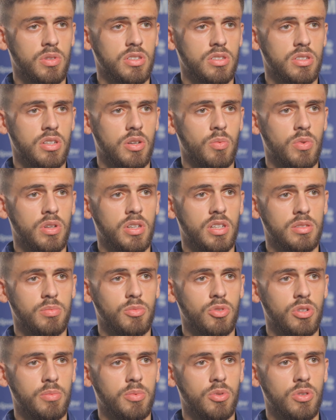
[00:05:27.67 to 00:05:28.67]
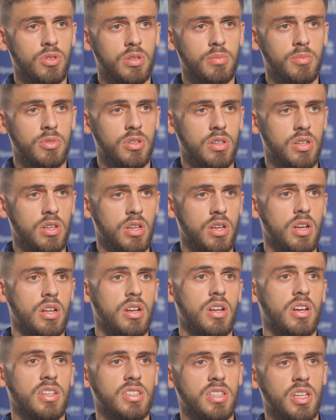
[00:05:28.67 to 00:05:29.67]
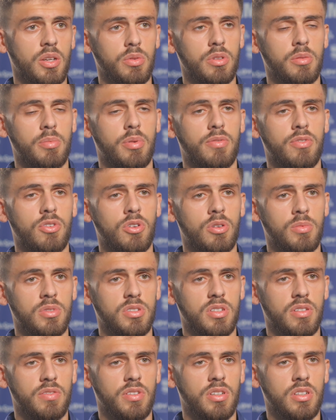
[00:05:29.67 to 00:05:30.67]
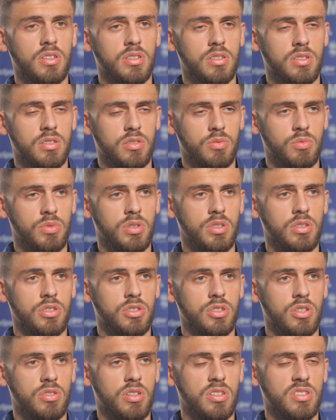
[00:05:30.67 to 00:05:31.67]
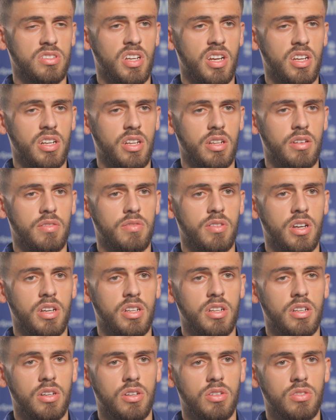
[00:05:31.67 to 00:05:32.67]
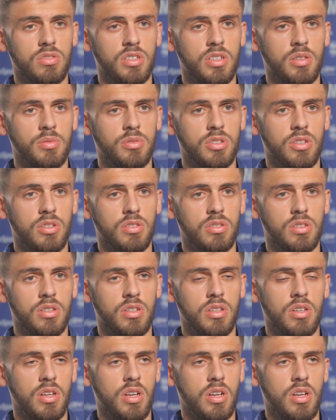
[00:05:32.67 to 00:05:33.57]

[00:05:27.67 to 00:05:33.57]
There's not one that's more important, but like I say, with the performance, I think we showed on Saturday the fight that the whole team showed.